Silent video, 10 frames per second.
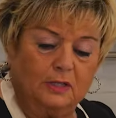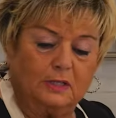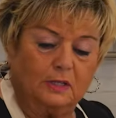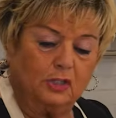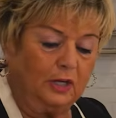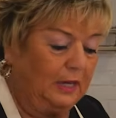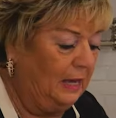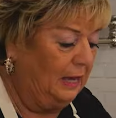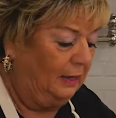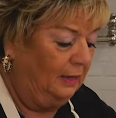is such a
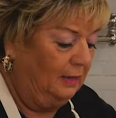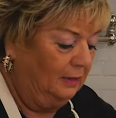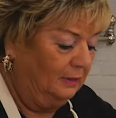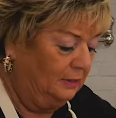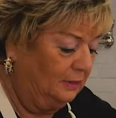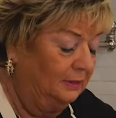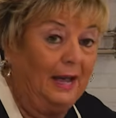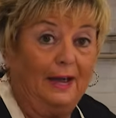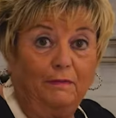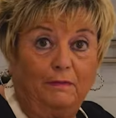key to
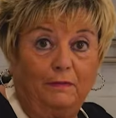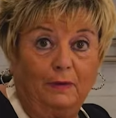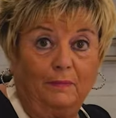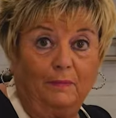life,